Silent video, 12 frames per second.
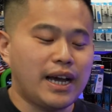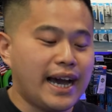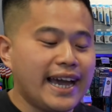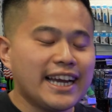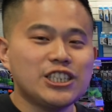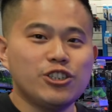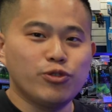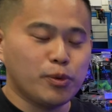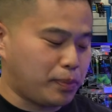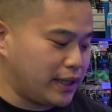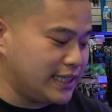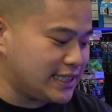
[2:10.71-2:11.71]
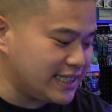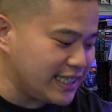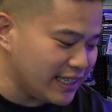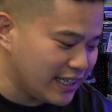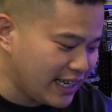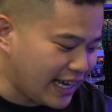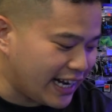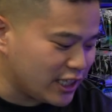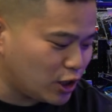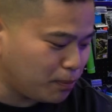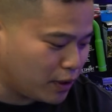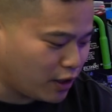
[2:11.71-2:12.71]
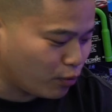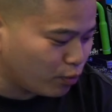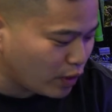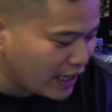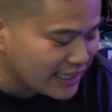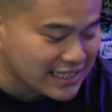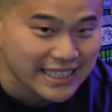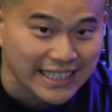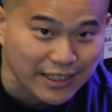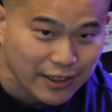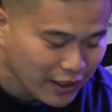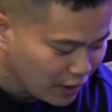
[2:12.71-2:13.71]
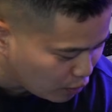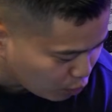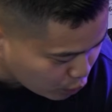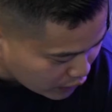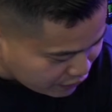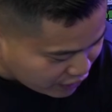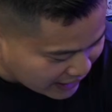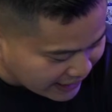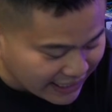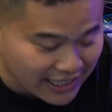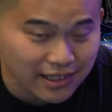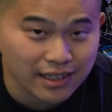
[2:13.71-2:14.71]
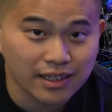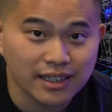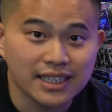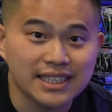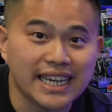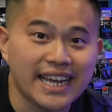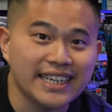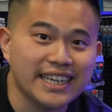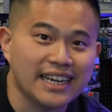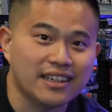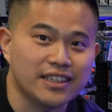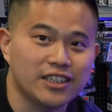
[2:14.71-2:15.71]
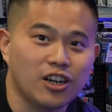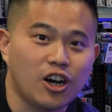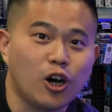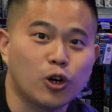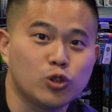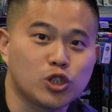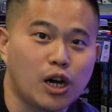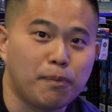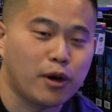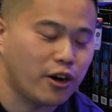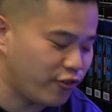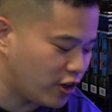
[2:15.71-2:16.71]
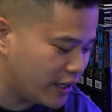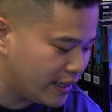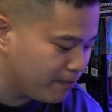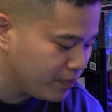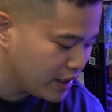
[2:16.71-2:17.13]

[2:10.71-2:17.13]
I actually replaced it. I actually put a Red Sea reef can 10 gallon auto top off on it.